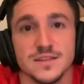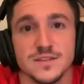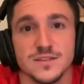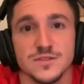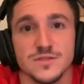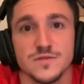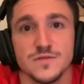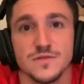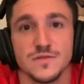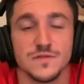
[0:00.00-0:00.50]

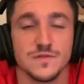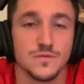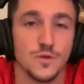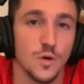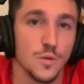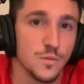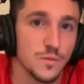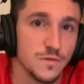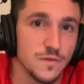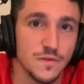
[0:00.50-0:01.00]

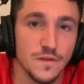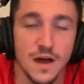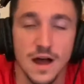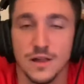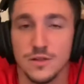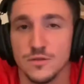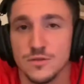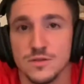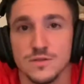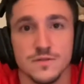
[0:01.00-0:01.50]

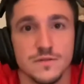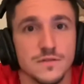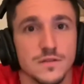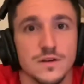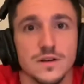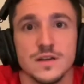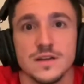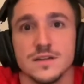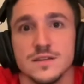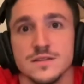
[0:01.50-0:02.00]
follow the
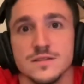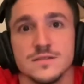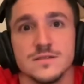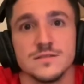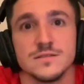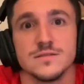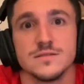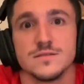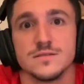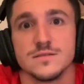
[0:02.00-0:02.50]

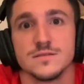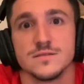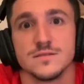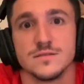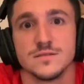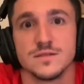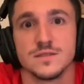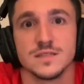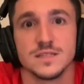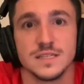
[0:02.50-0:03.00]
fucking
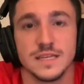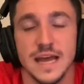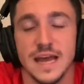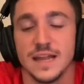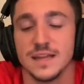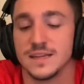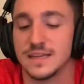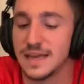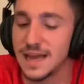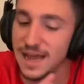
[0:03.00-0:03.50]

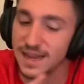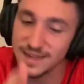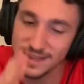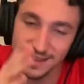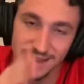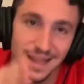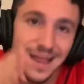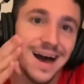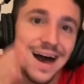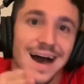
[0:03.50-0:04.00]
get
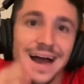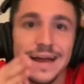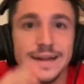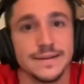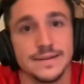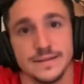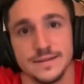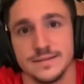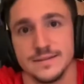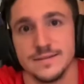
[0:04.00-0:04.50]
in
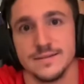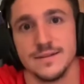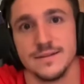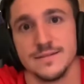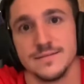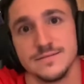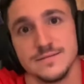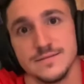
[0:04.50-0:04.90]
line, you know.